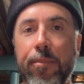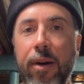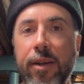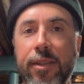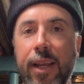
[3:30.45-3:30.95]

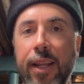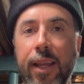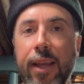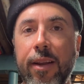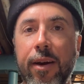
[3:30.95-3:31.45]
pulsating
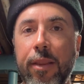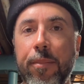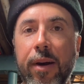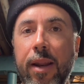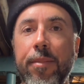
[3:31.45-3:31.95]
it on the
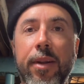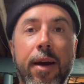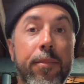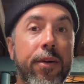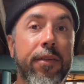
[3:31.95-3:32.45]
bottom, but
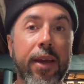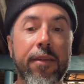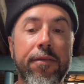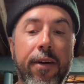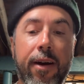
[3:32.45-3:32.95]
not moving
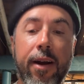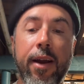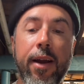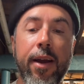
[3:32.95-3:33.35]
it far.